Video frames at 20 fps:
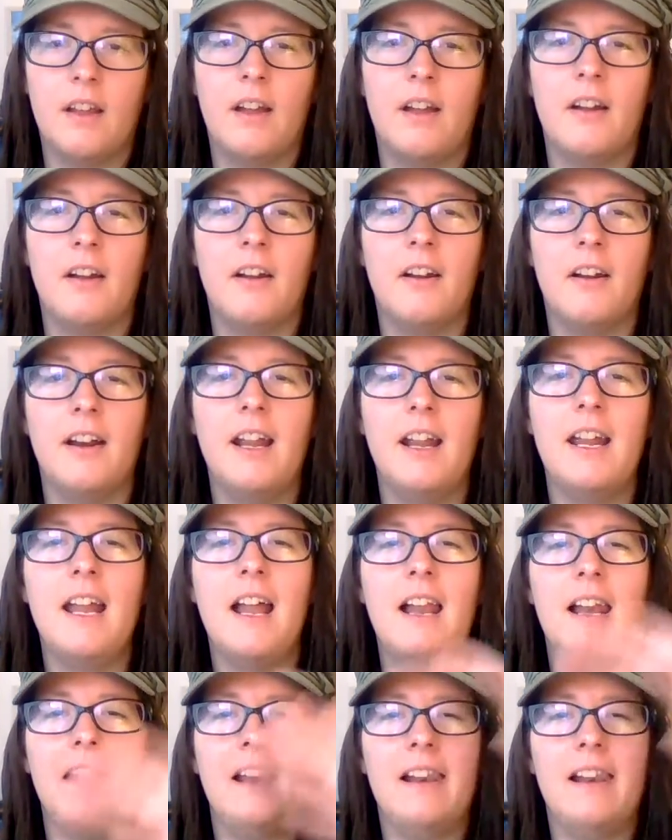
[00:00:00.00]
Alright,
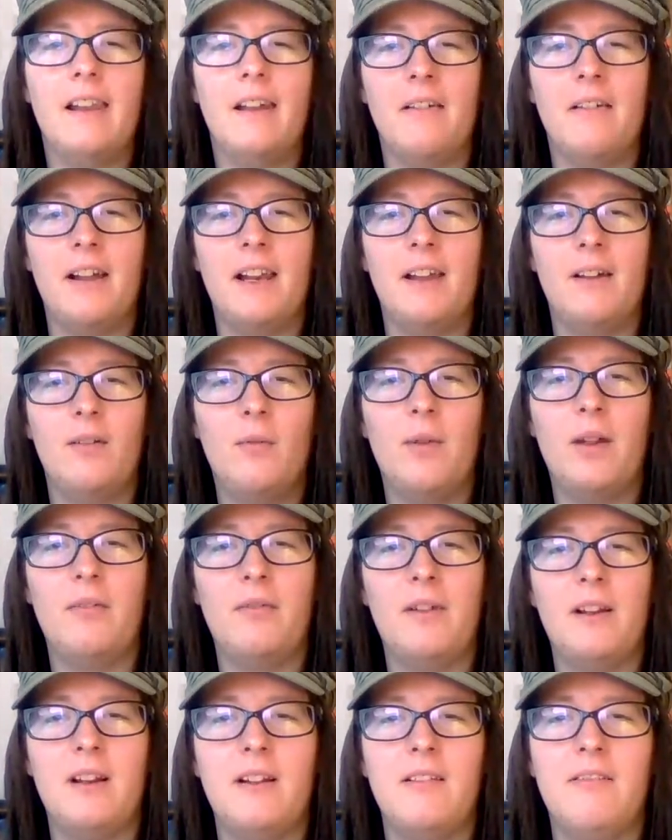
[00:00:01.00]
hello my
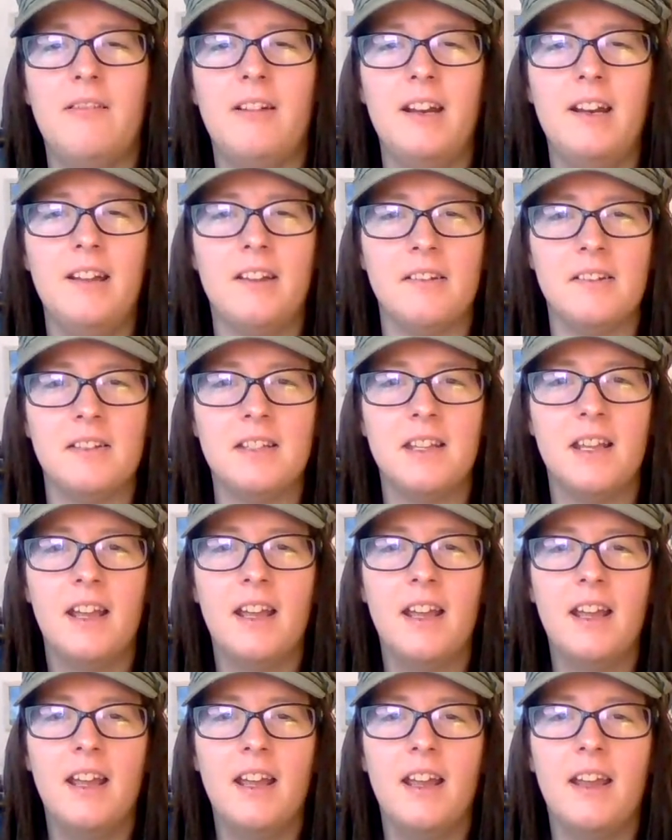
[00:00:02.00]
fellow weirdos.
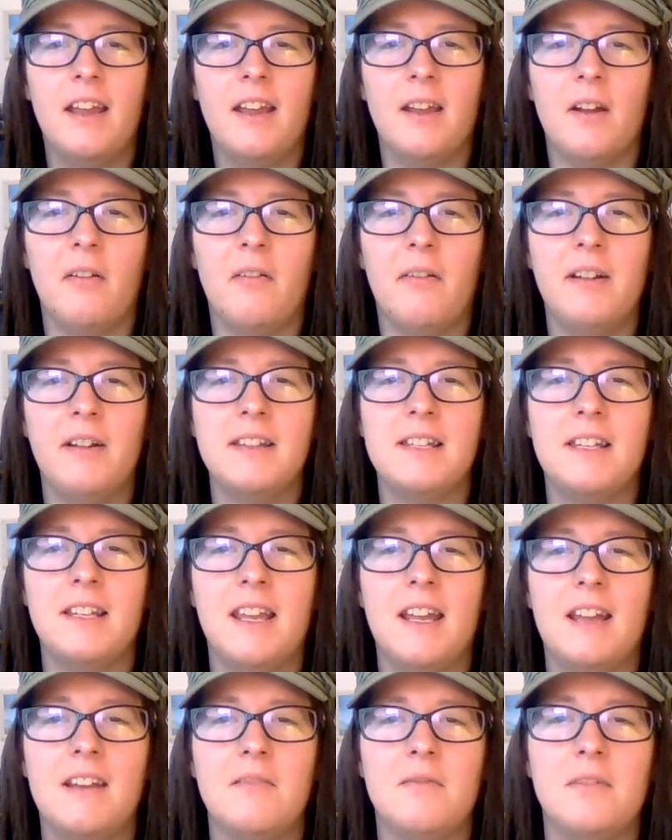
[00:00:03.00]
Here once
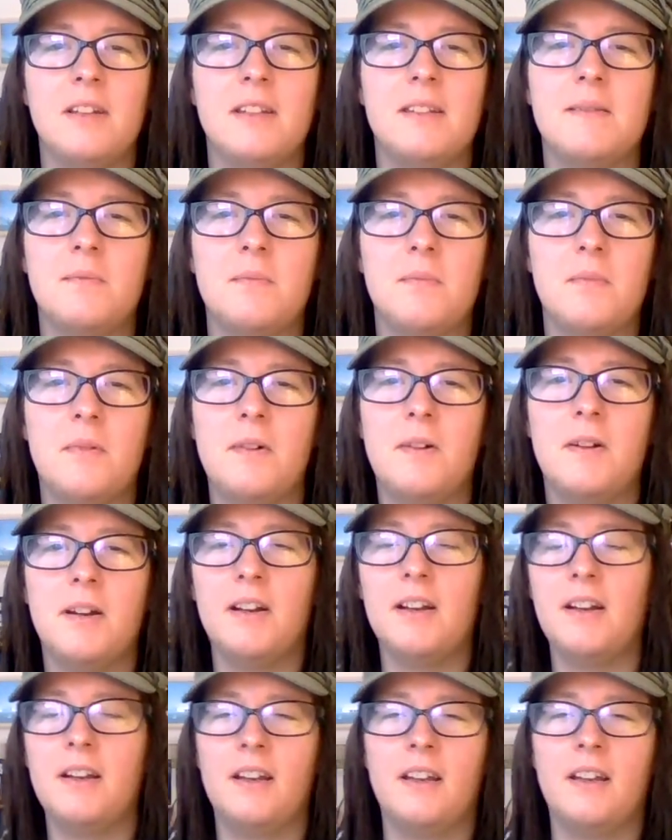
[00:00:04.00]
again with some more